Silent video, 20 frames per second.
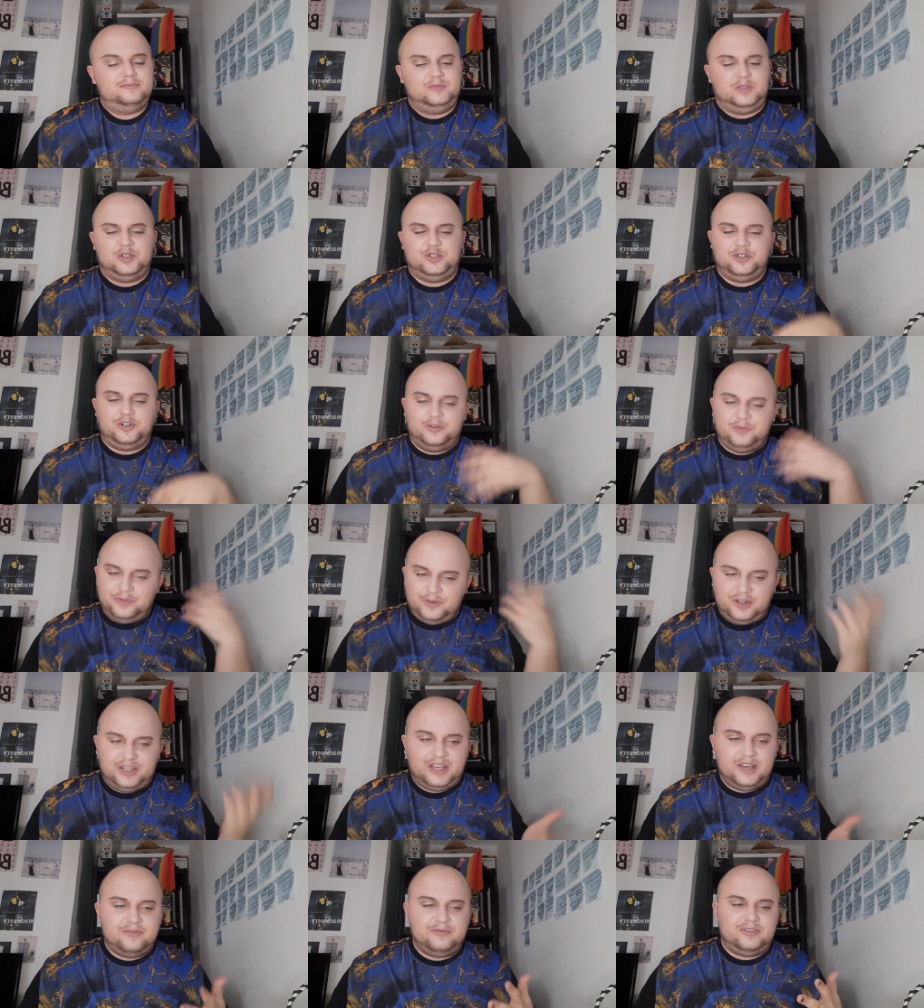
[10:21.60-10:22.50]
you should
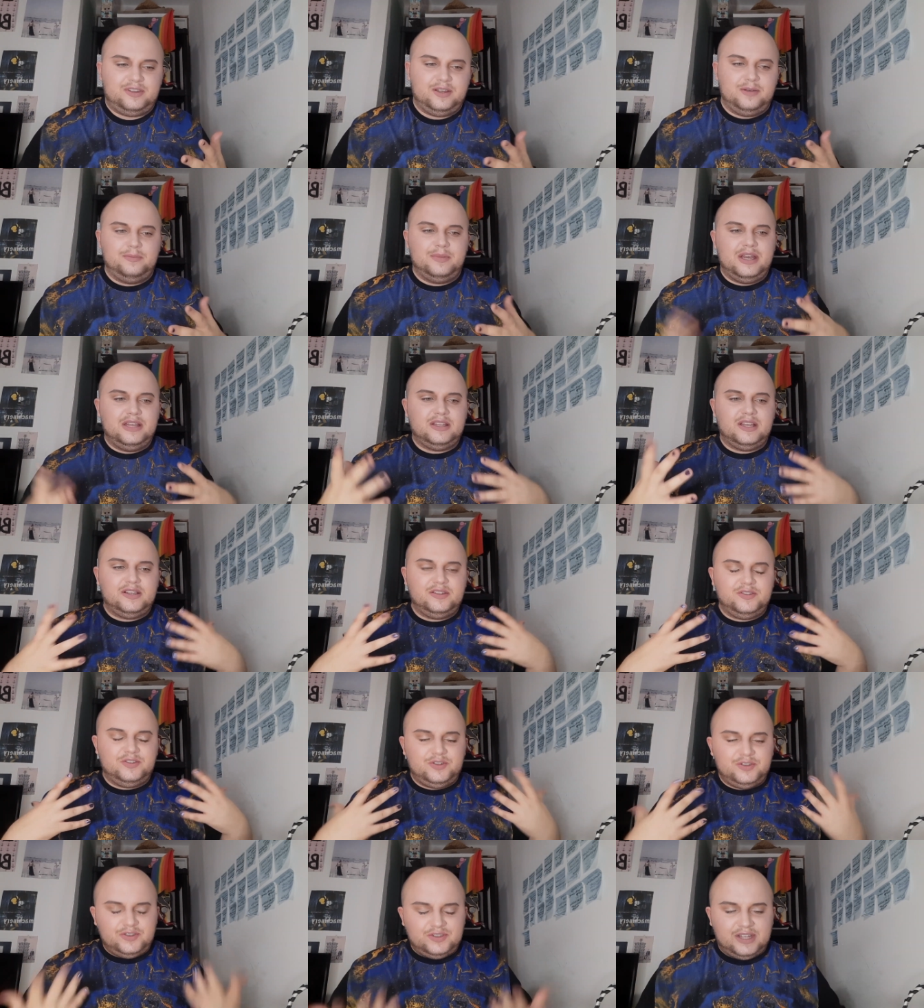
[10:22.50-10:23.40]
forgive them. And I
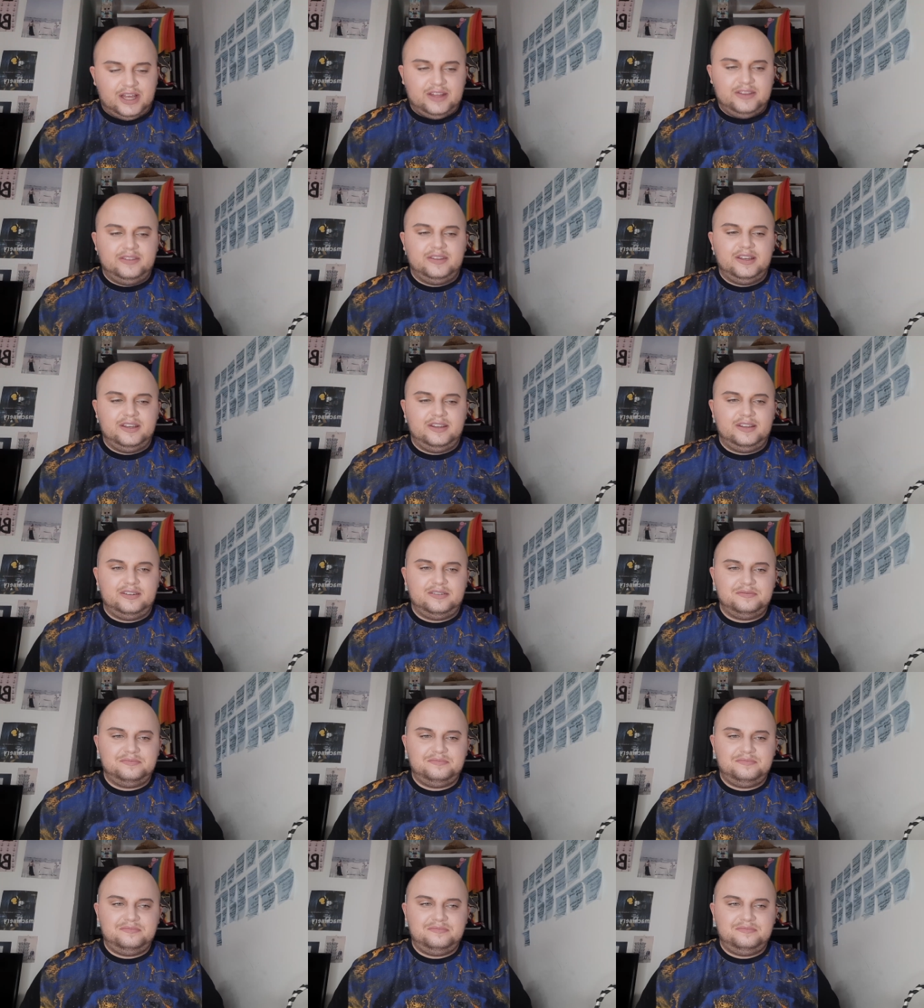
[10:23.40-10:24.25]
understand that